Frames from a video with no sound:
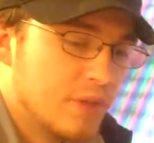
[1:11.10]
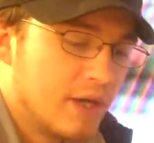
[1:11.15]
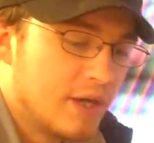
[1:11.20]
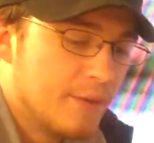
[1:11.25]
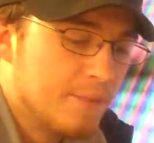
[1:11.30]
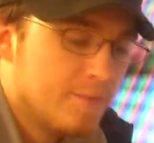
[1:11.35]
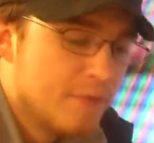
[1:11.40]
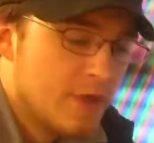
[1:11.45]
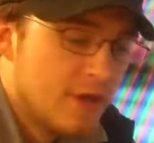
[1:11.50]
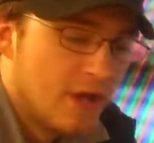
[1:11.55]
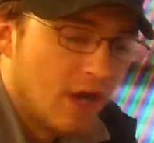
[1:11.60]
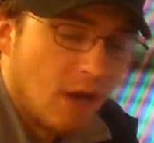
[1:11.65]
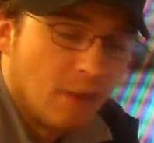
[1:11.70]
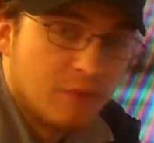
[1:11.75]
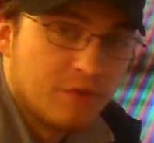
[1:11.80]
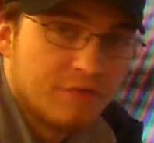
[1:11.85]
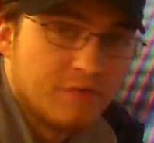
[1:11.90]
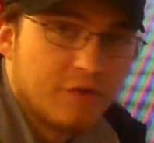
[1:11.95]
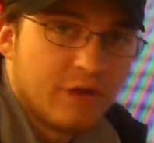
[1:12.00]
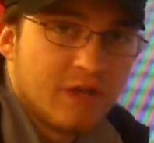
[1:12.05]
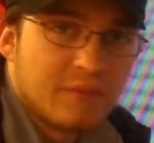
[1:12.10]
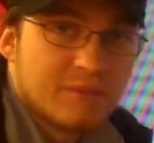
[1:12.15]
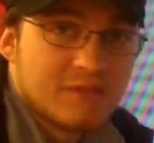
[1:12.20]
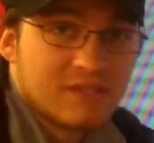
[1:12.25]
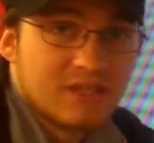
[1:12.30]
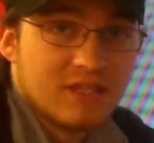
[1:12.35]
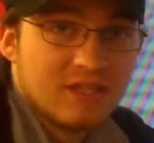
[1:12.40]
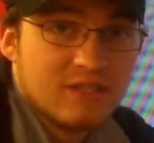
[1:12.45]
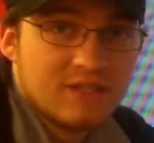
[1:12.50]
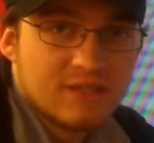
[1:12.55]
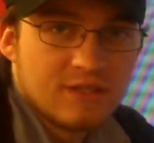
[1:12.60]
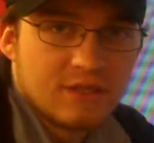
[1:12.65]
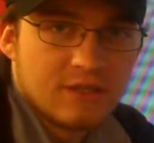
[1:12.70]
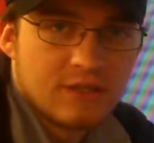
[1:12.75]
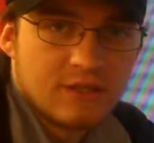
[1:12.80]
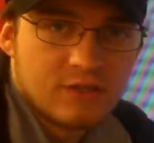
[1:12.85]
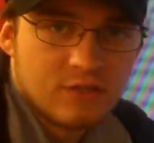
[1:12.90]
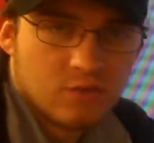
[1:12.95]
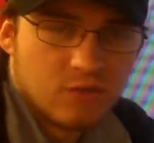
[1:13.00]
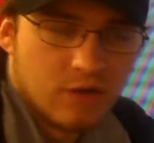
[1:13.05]
But I believe her name is Lisa,
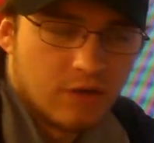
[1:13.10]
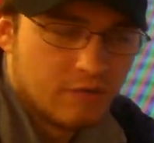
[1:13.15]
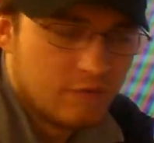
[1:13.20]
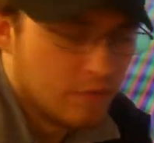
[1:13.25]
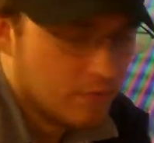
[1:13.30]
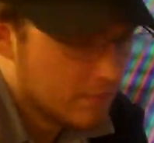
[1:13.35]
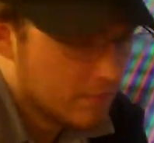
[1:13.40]
is one of